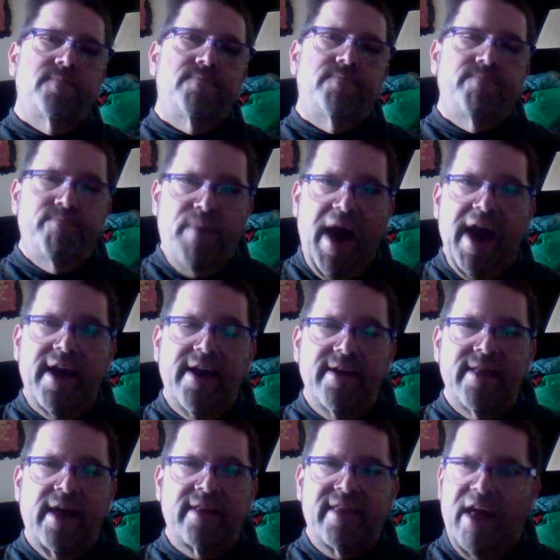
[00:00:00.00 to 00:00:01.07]
Banging
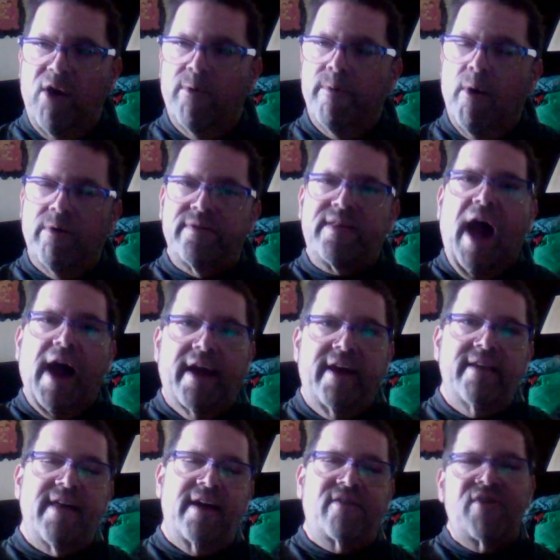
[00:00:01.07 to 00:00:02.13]
like that, or knocking
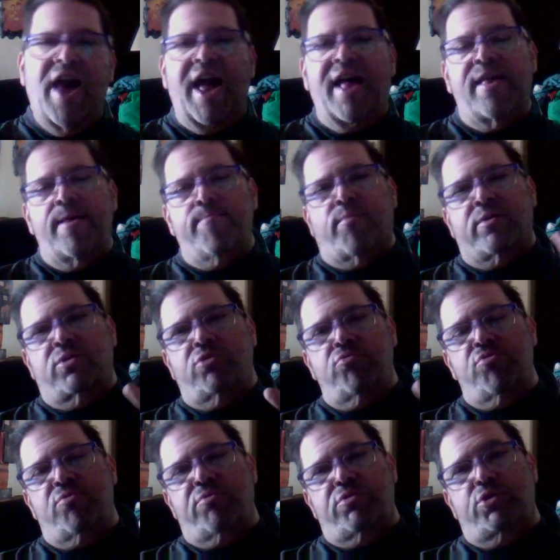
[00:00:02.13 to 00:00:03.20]
like that, at about
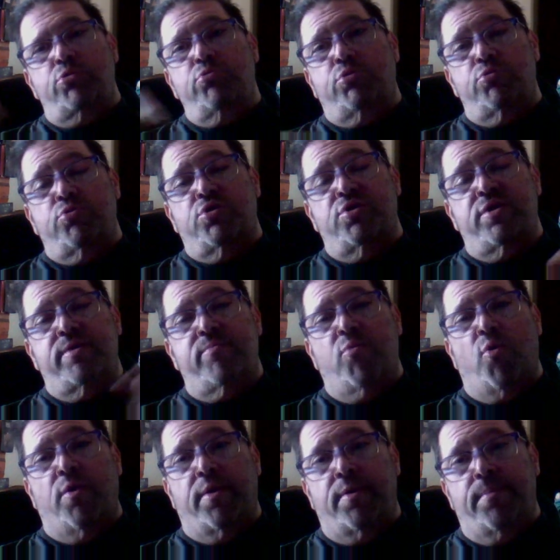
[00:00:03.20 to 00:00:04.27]
2:30 in the
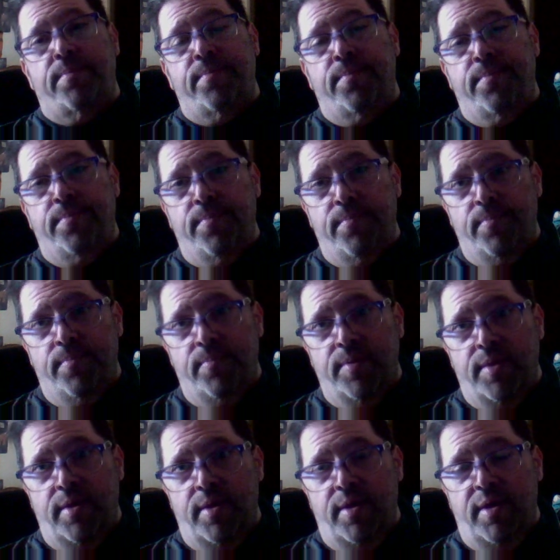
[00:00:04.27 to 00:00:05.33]
morning.
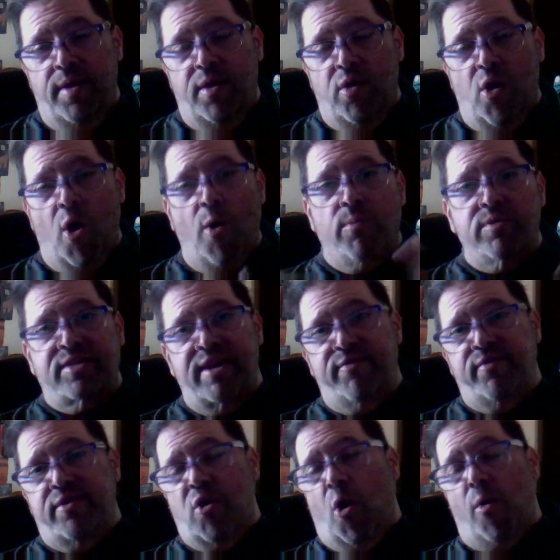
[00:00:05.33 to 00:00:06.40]
Almost
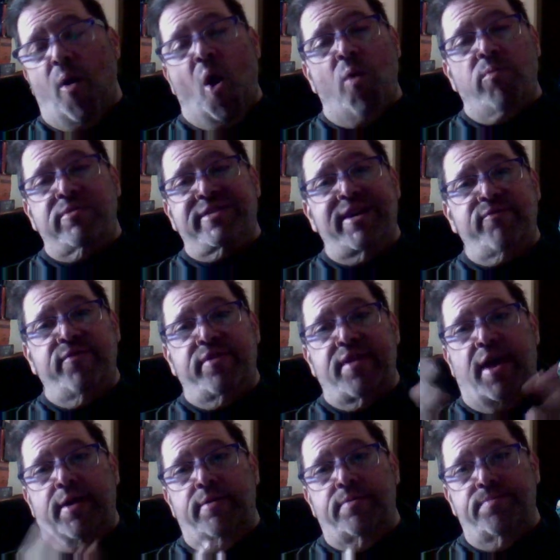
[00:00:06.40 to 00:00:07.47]
every
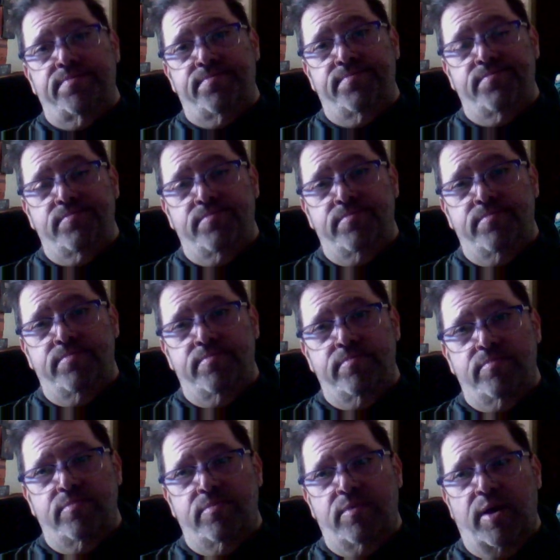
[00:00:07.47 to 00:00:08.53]
night.
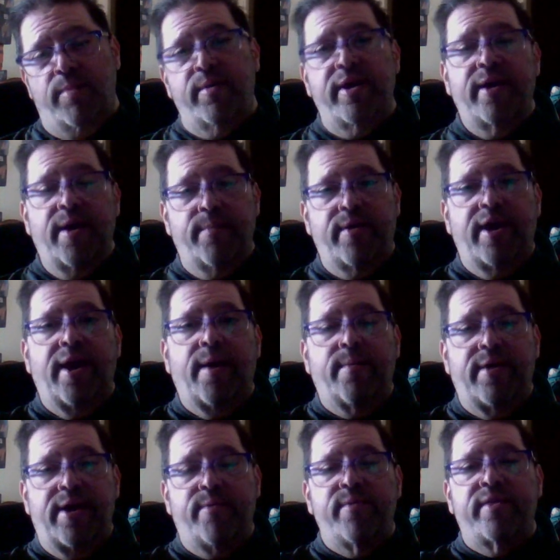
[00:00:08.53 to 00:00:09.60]
I'm
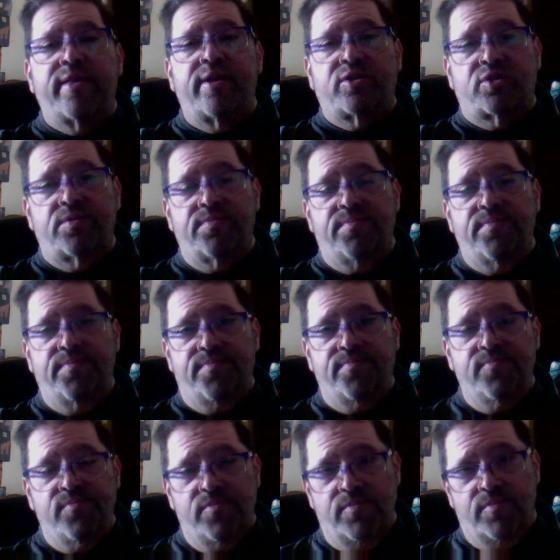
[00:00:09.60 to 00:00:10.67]
hearing this.
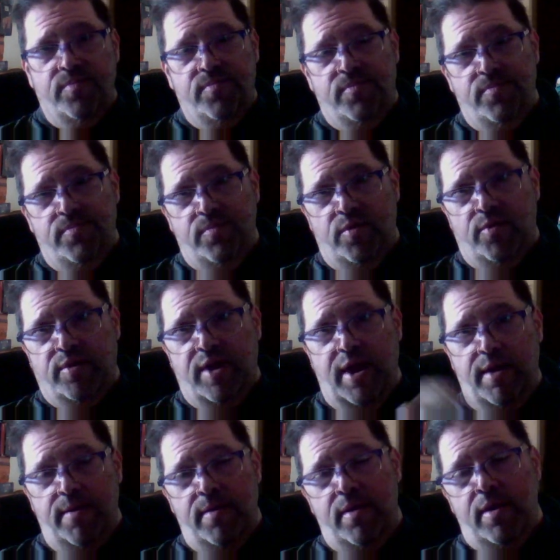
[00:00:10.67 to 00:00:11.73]

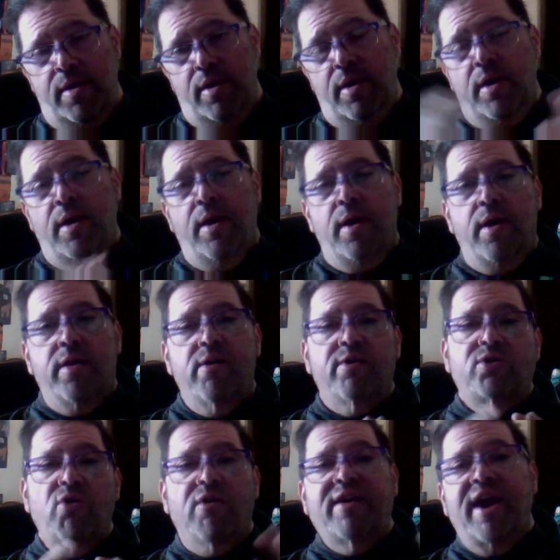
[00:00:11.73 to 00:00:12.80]
Okay? Now it's
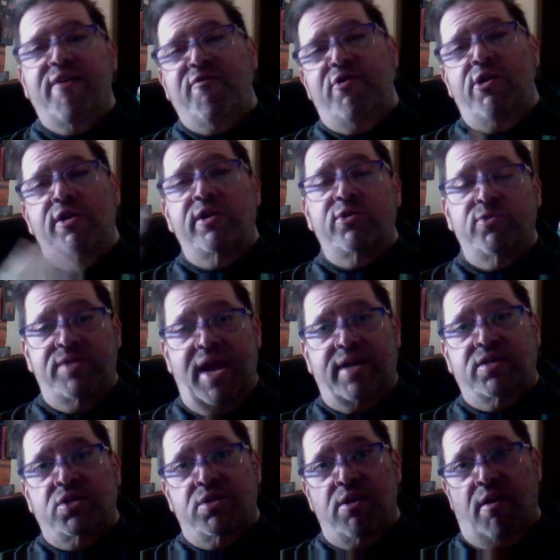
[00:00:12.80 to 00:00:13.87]
okay for her to do that
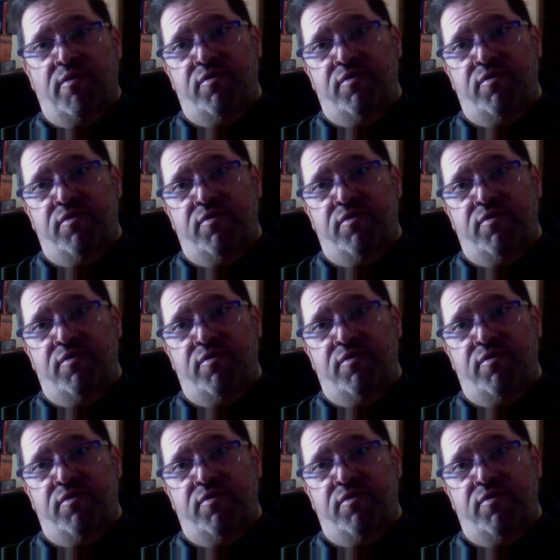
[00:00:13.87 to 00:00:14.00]
stuff.